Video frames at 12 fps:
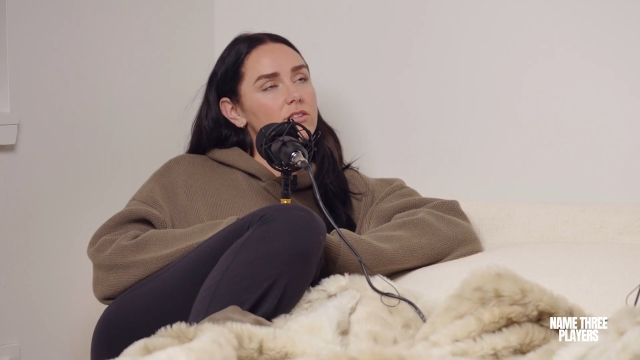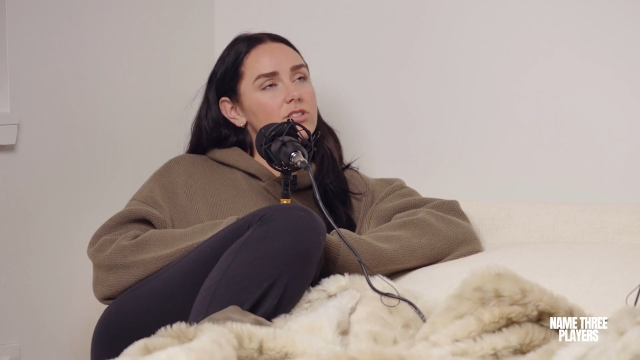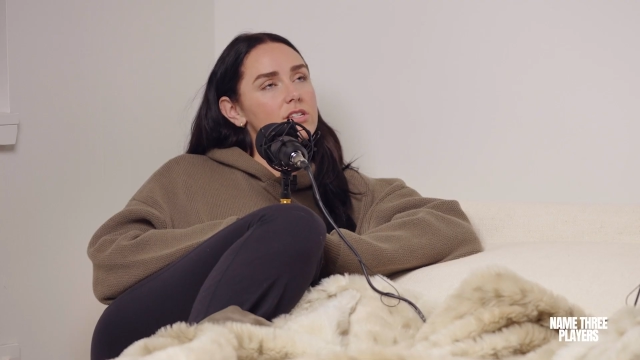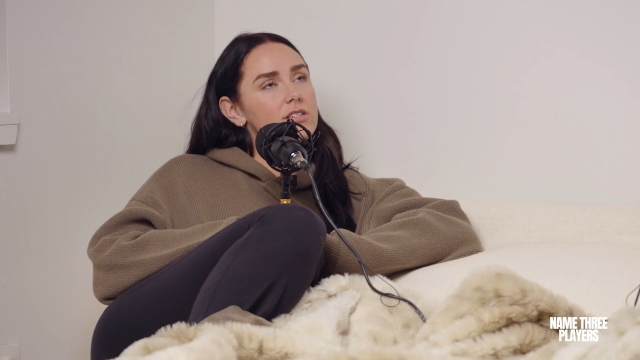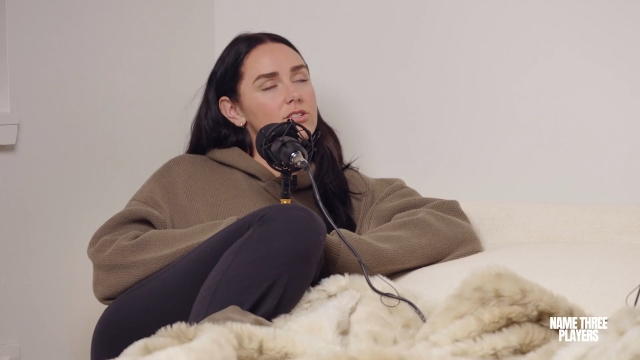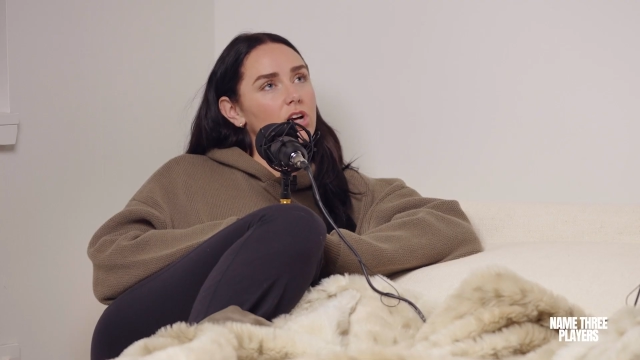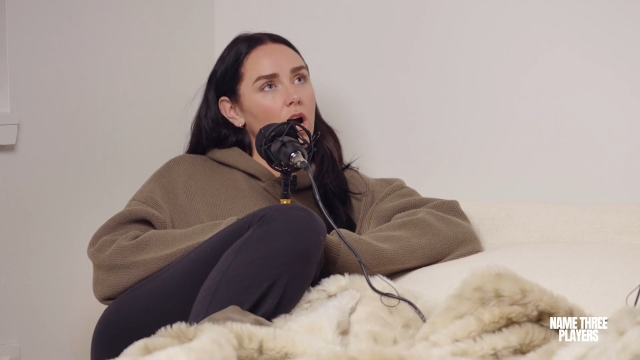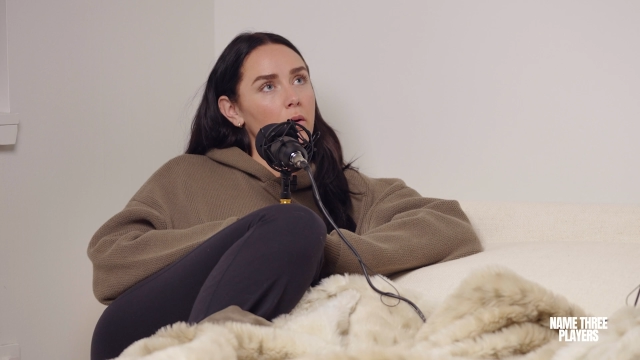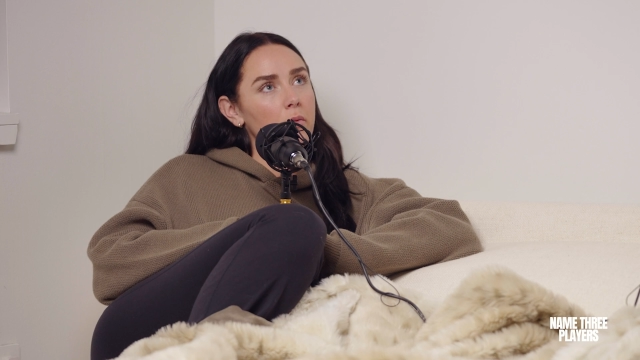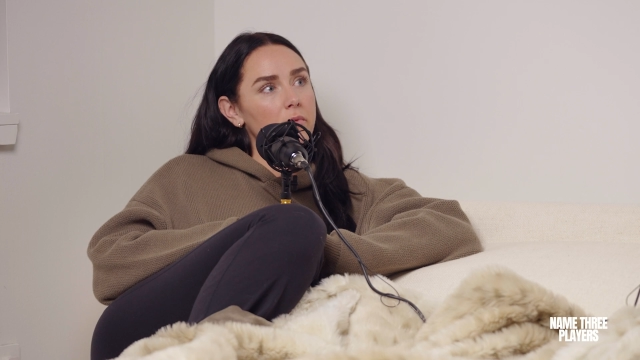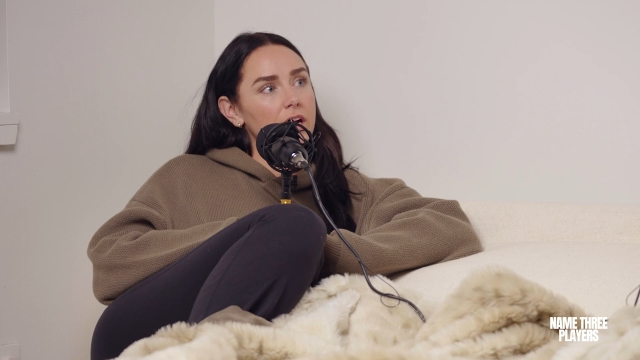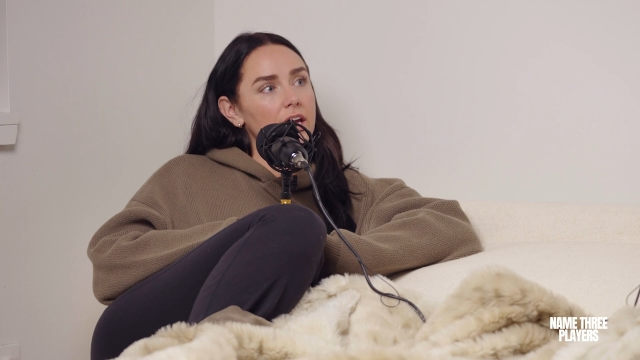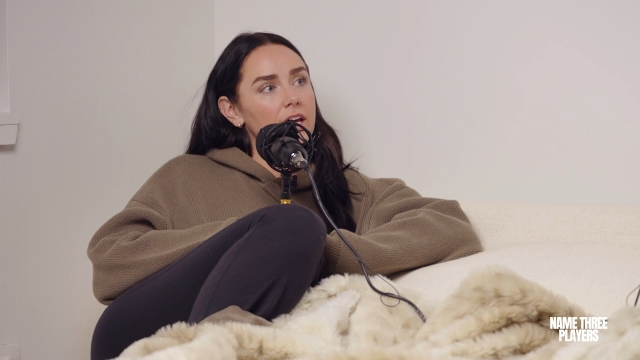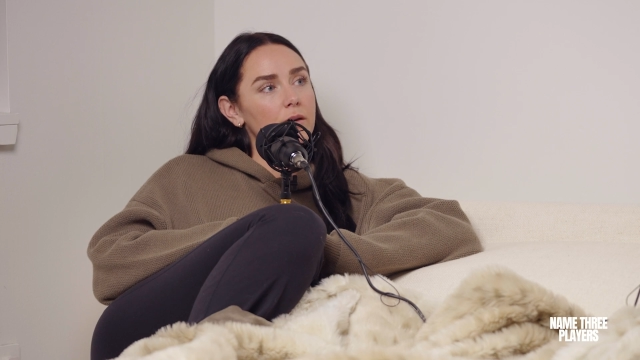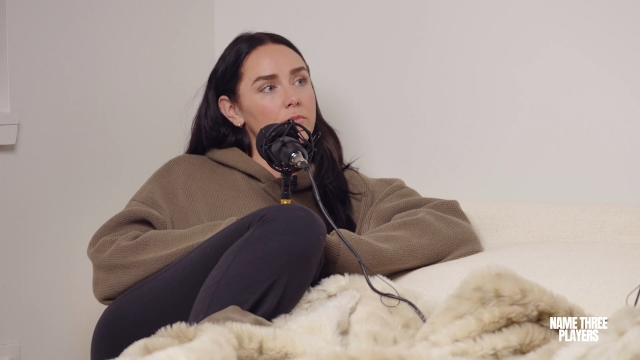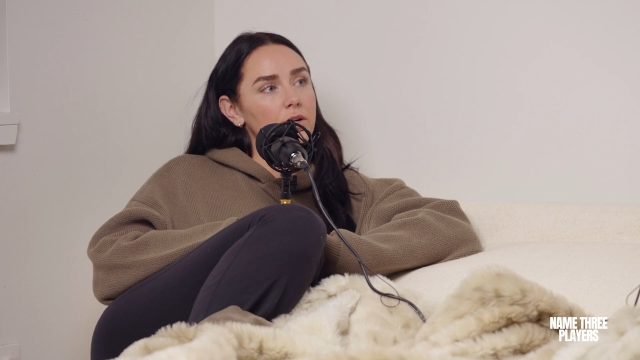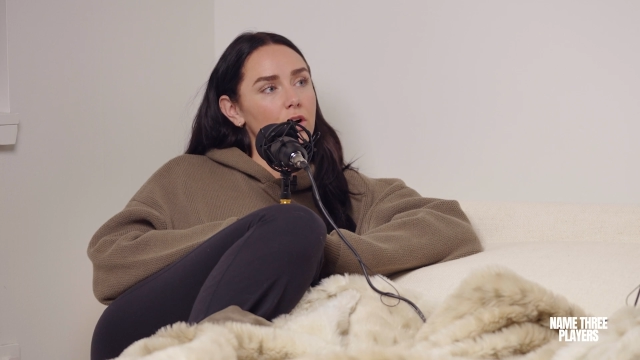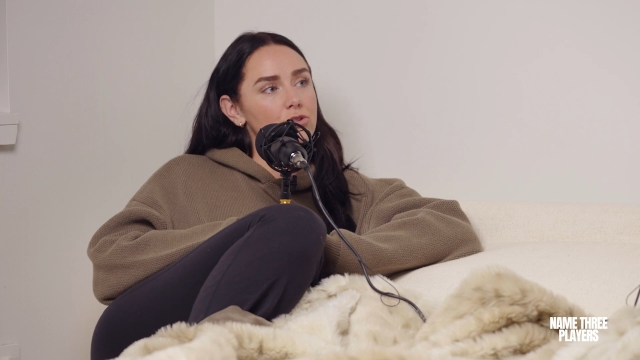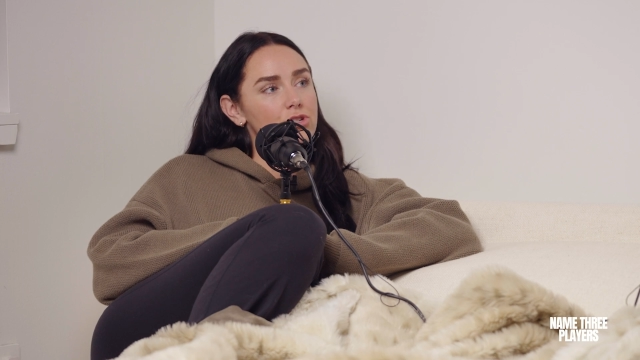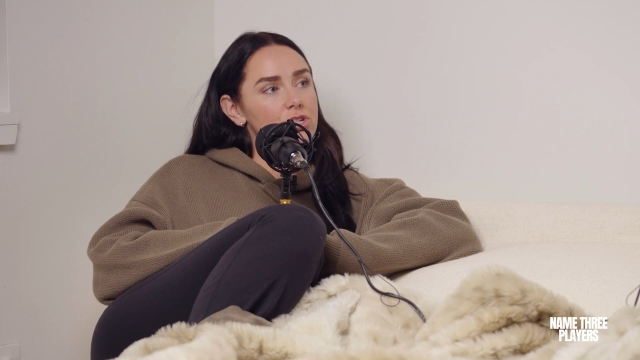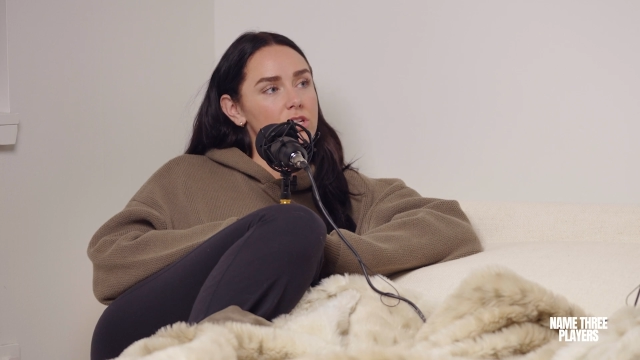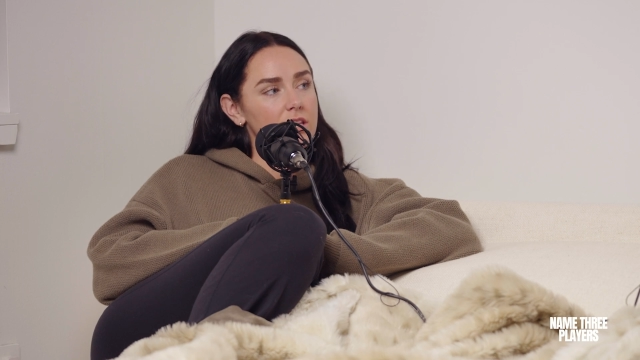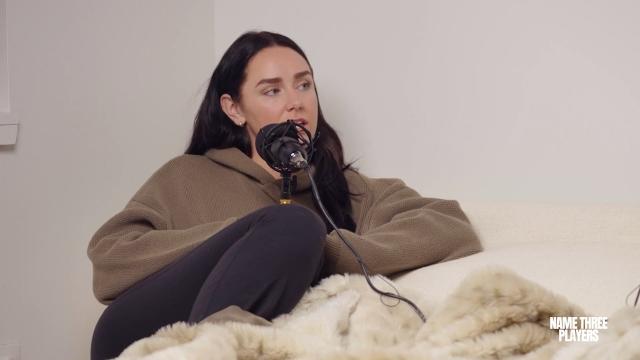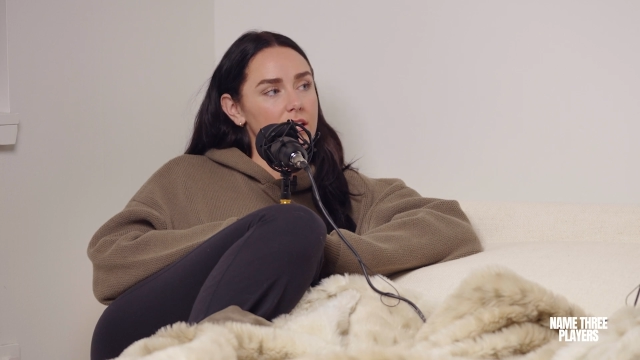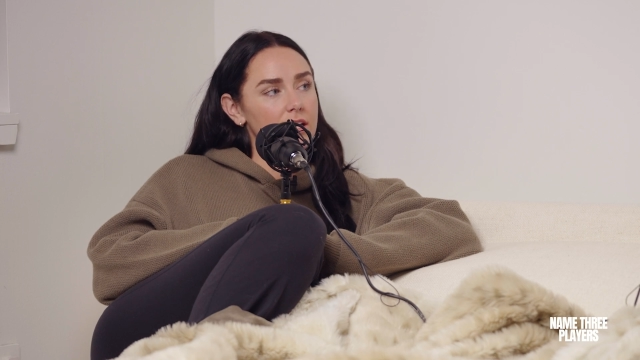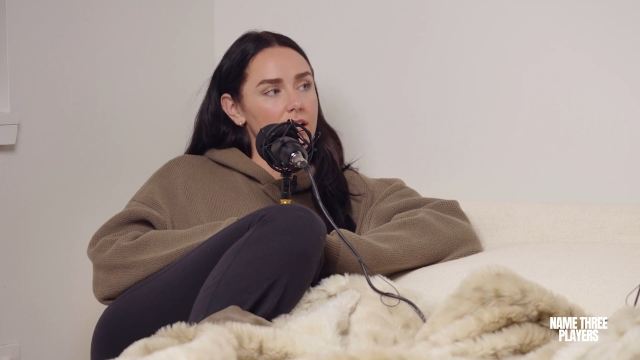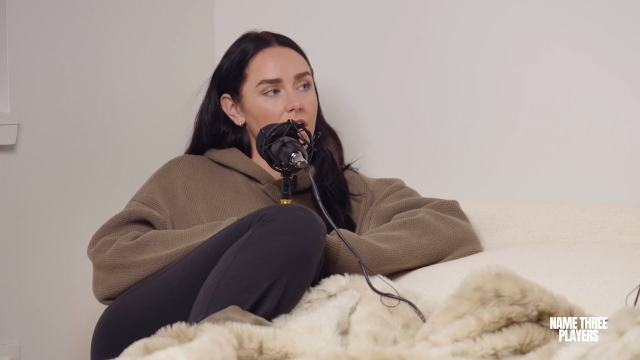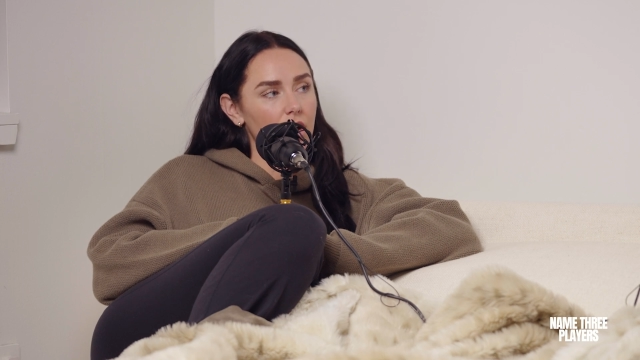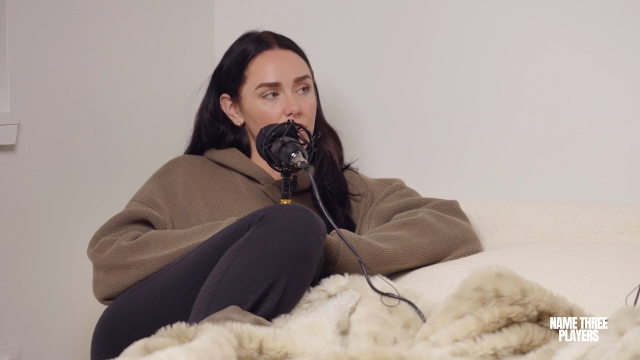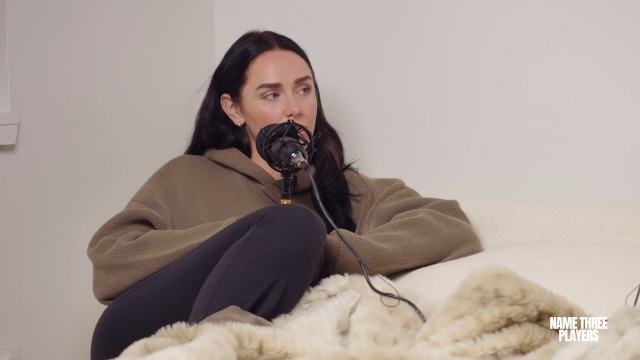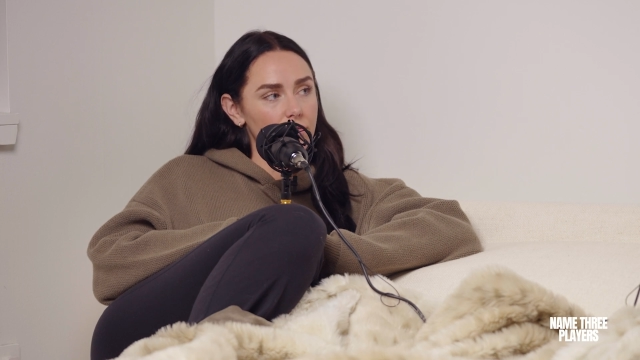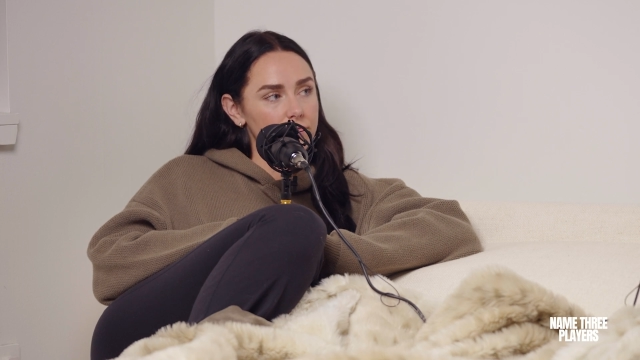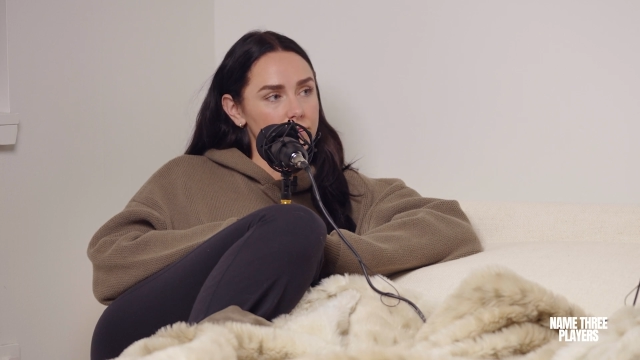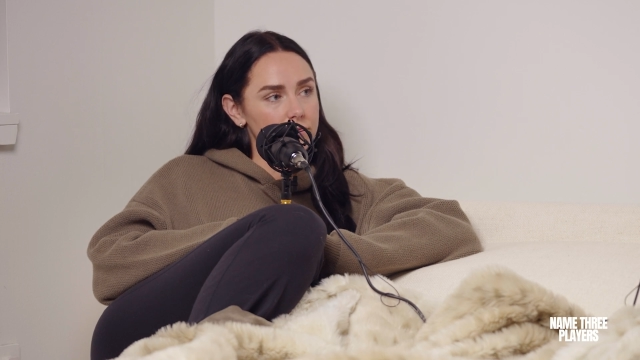Just jog my memory. He approached the huddle